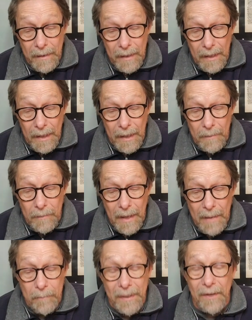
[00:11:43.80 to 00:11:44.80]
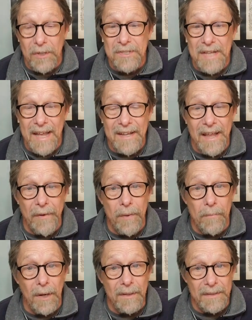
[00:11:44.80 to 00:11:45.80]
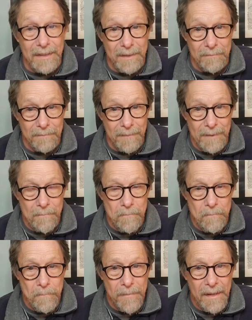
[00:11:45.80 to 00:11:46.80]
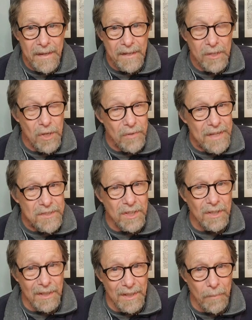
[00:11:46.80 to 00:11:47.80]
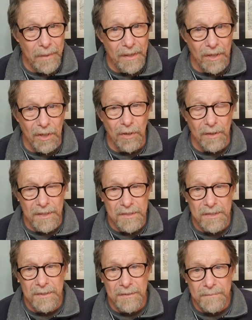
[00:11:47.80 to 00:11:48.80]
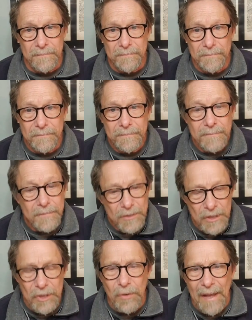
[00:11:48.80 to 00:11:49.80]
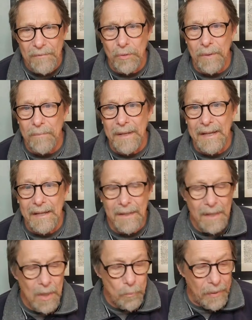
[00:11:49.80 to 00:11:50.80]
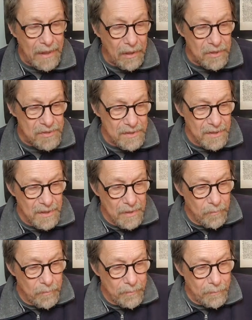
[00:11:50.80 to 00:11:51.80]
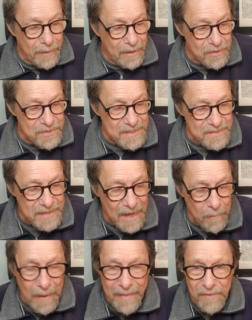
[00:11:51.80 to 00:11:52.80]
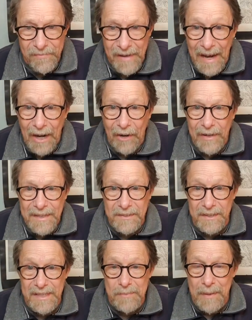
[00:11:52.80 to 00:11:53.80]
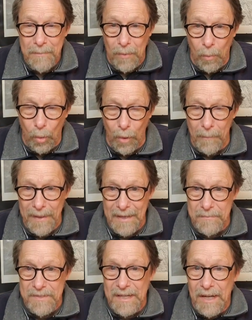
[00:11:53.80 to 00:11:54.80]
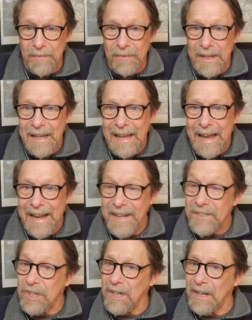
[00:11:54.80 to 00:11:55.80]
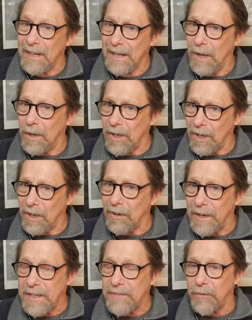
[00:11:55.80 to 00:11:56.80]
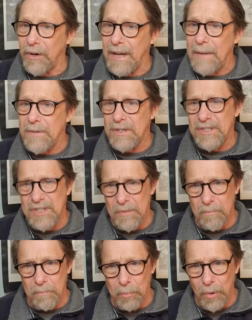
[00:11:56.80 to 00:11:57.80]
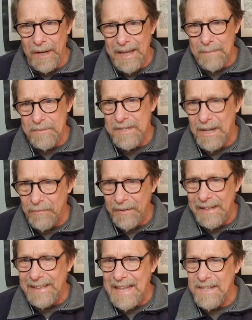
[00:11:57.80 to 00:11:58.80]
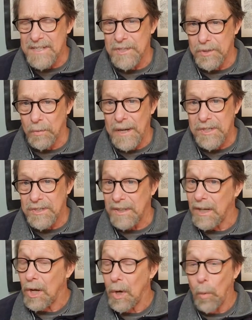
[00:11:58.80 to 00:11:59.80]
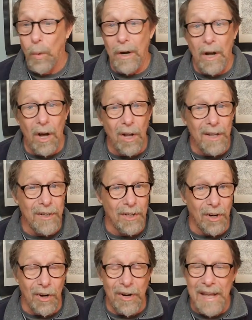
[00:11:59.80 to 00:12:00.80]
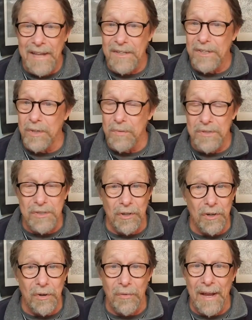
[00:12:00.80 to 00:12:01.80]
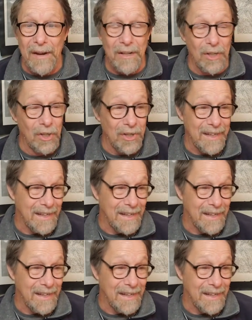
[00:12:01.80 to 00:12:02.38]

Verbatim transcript: Um, and Peter sat down among them. You know, that took a little bit of courage. You have to admit, Peter's Peter sits down by the fire next to these people warming himself, and it took a little courage for him to, to bring himself into that situation where all a guard had to do was turn around and look at